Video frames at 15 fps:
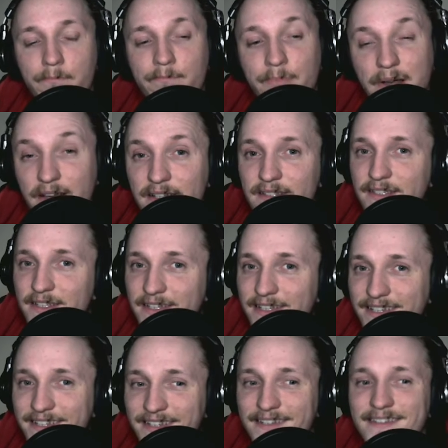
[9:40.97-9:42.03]
but
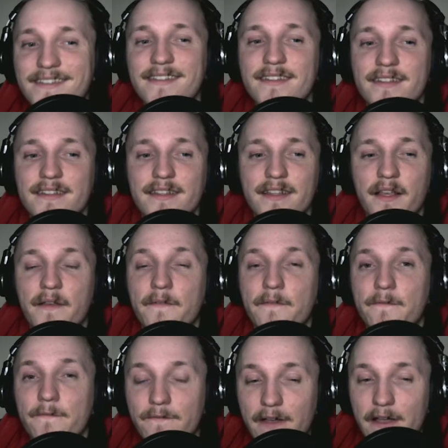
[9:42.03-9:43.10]

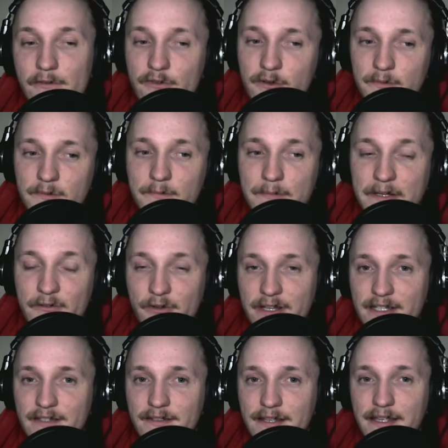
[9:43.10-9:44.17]
variable
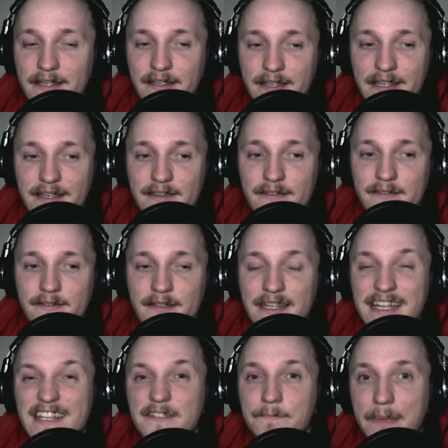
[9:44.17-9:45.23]
bitrate here
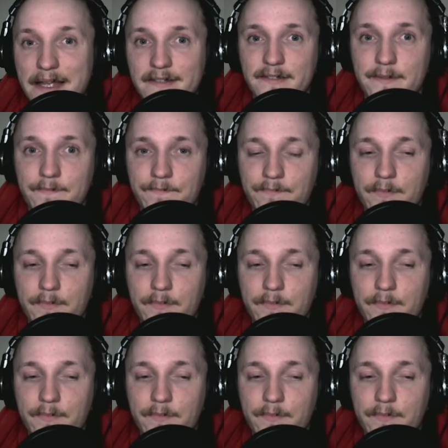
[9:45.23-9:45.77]
is better.